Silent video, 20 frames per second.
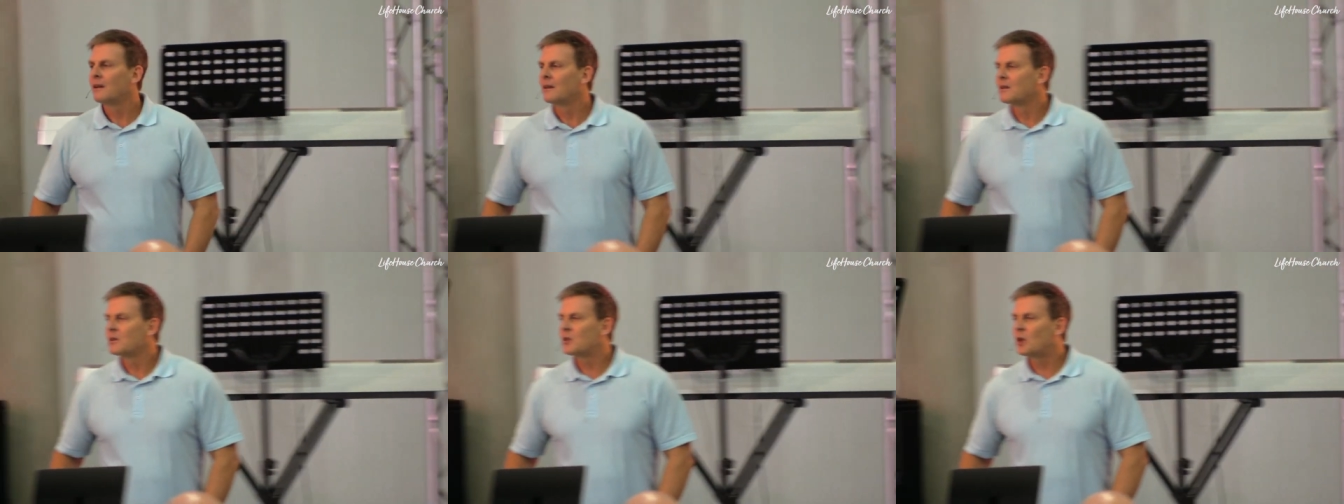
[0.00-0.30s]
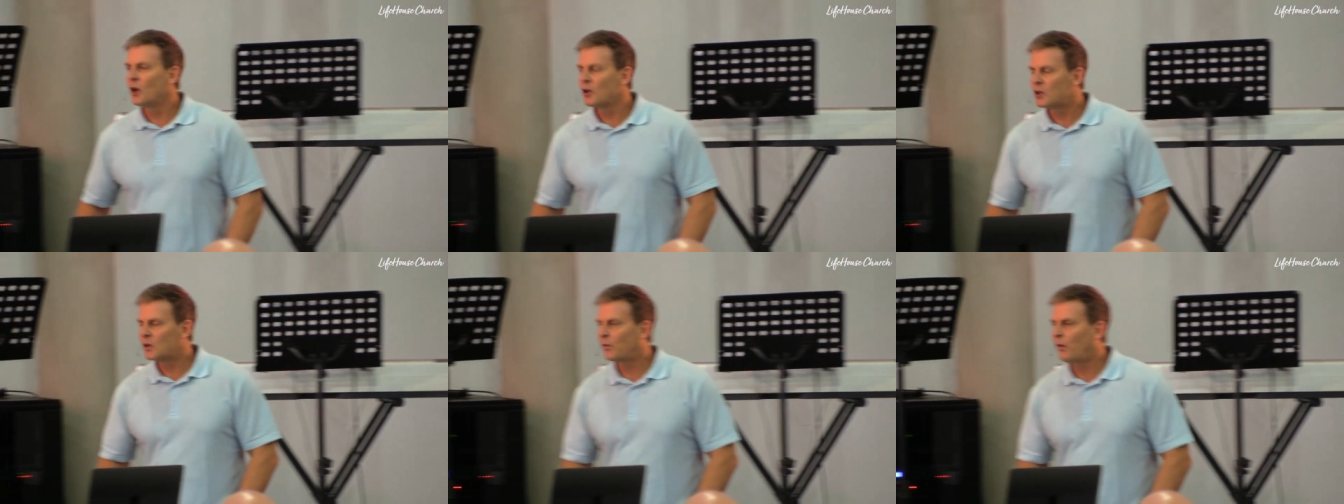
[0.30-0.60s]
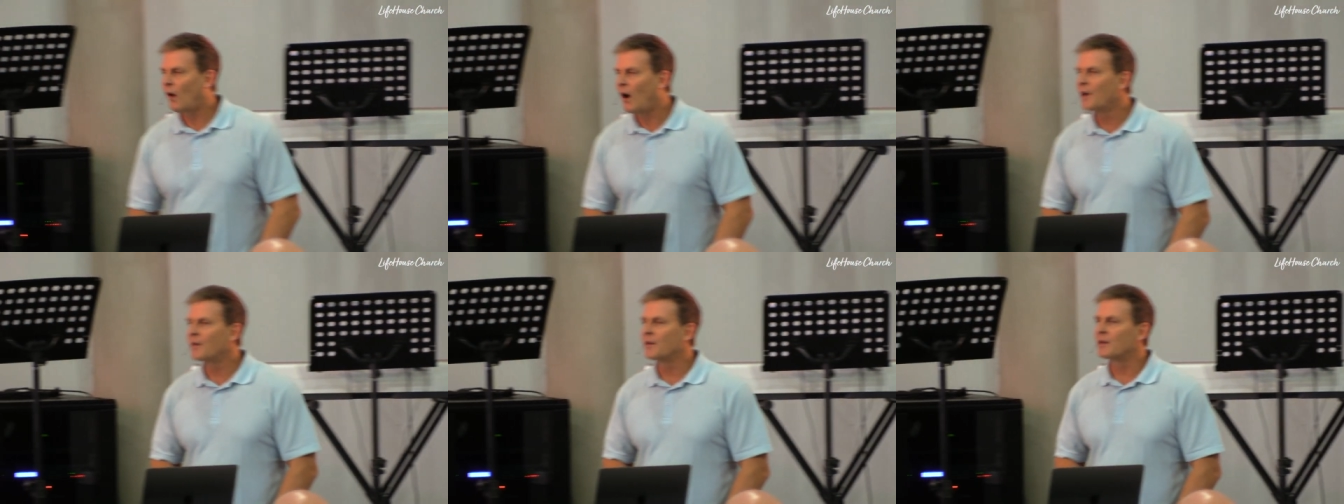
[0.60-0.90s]
church
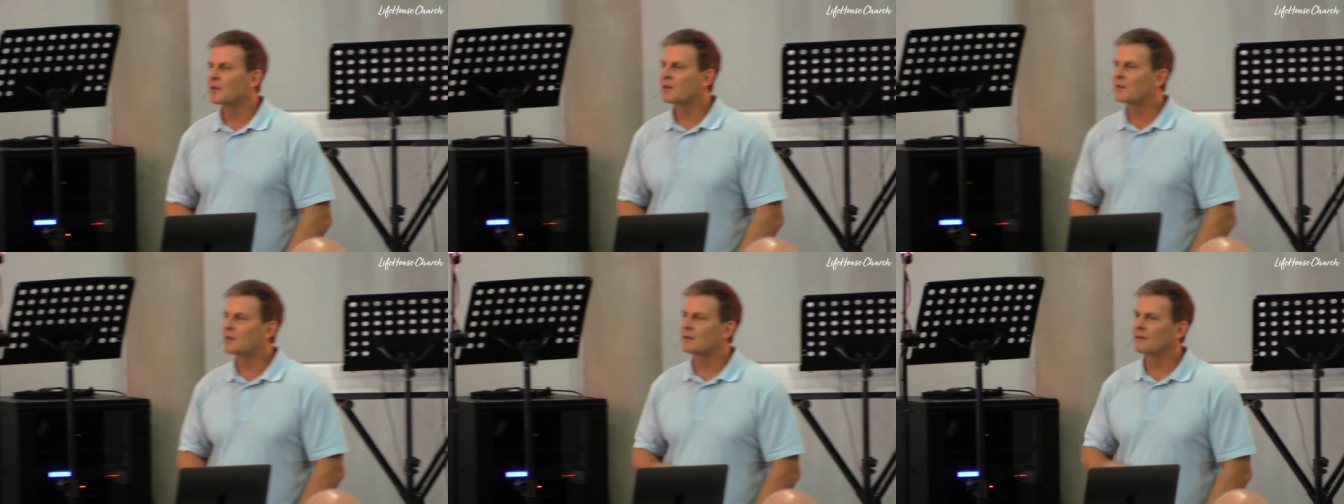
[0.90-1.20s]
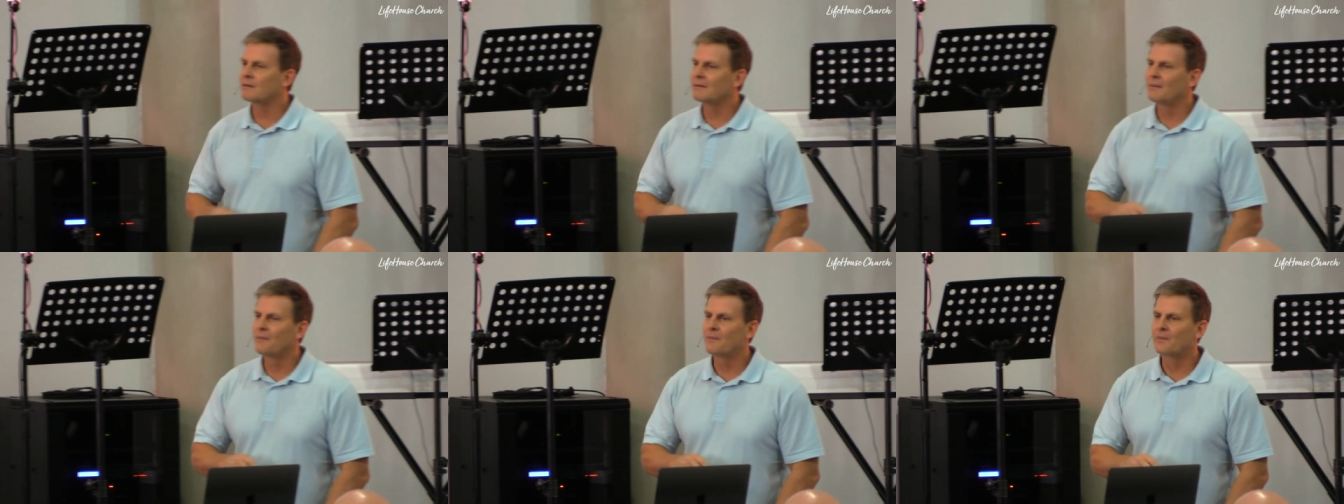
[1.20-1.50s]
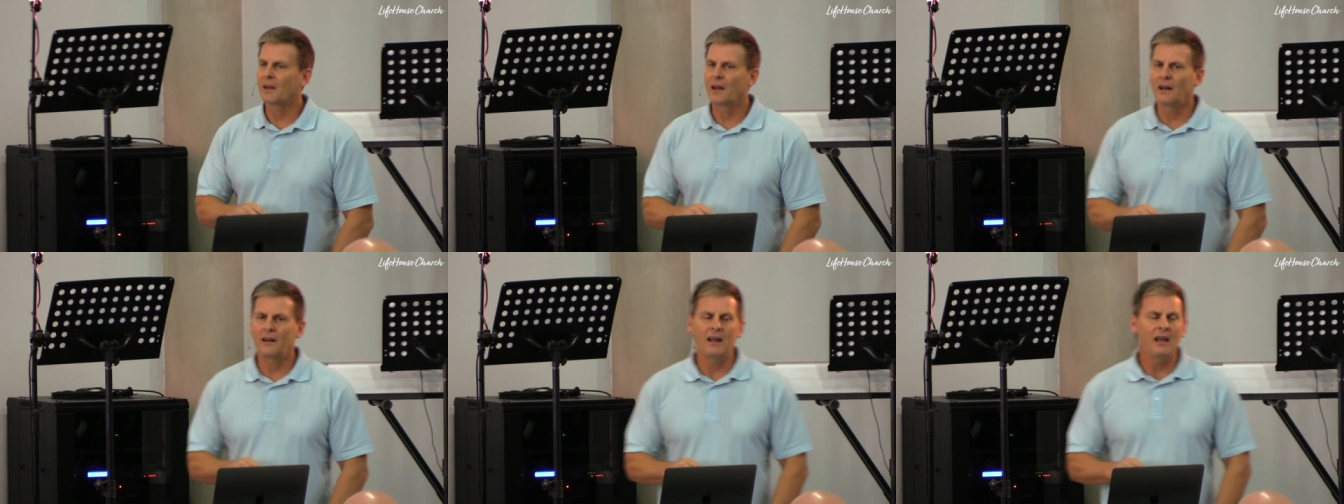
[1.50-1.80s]
fathers,
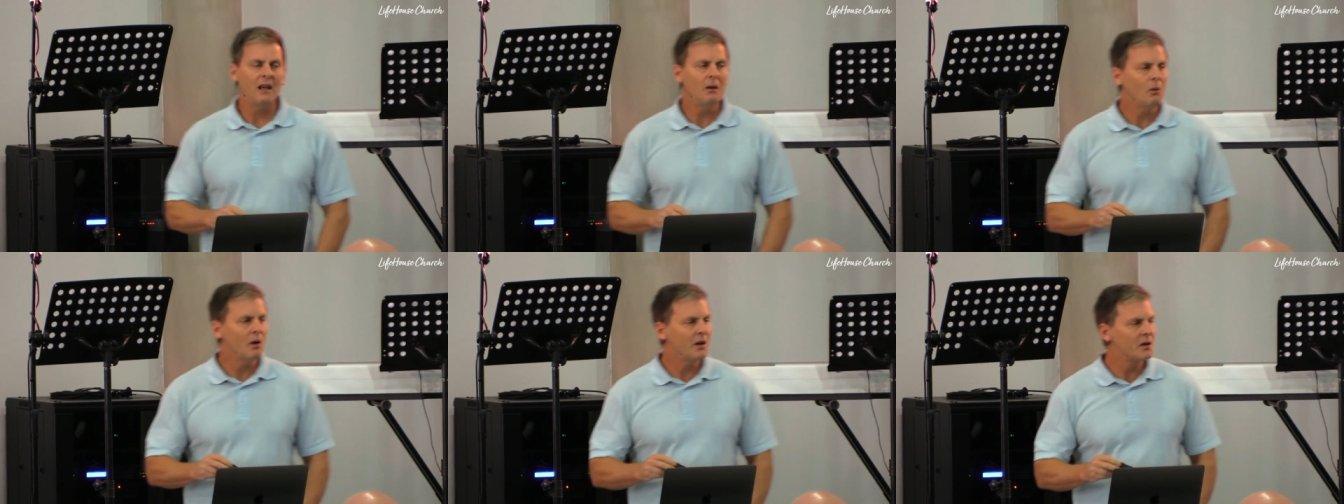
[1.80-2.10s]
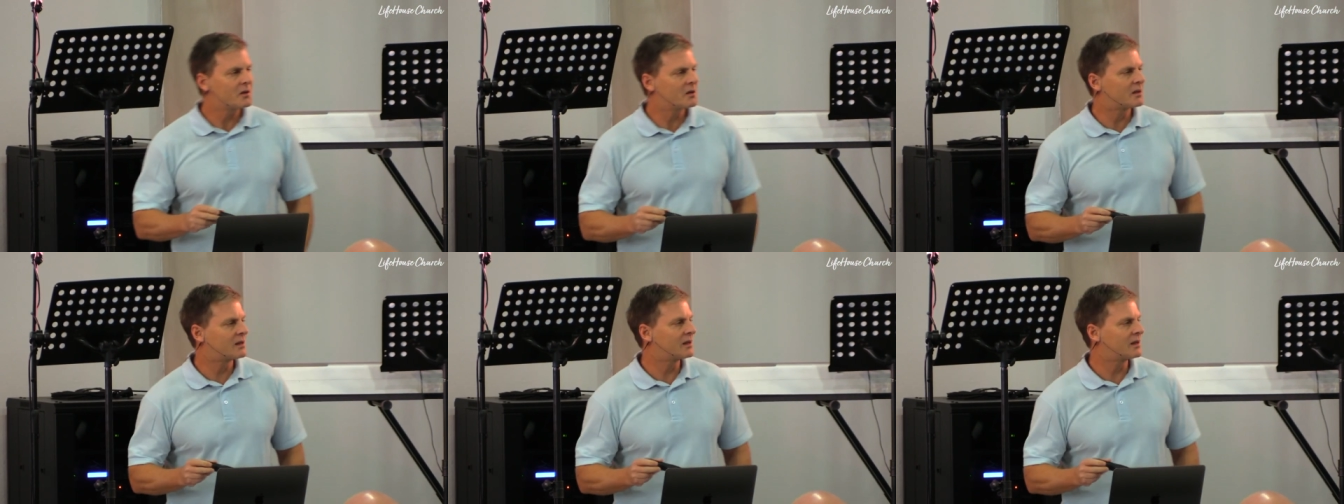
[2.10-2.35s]
and he was